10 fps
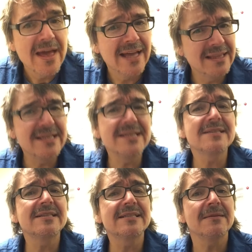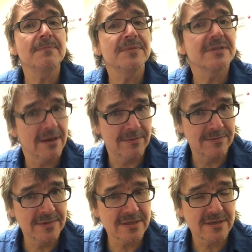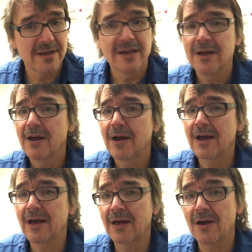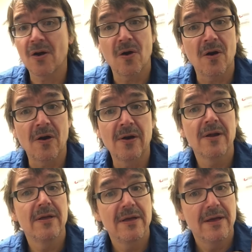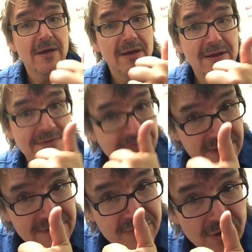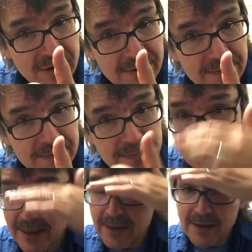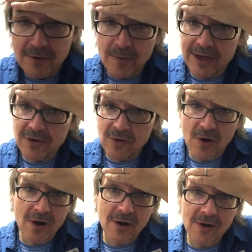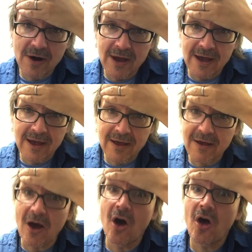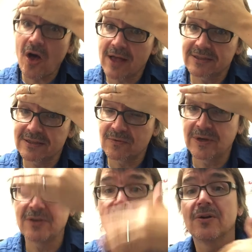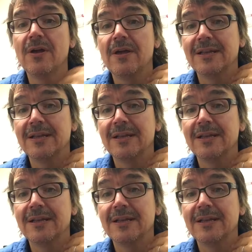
And these symptoms are fever, when you are hot, when your